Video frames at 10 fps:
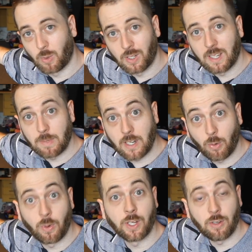Well, let me
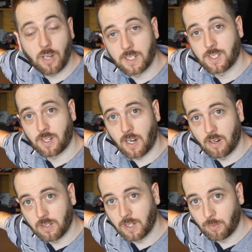know what you guys are
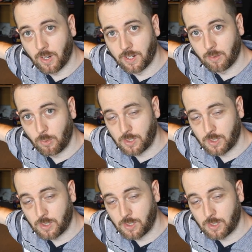currently running,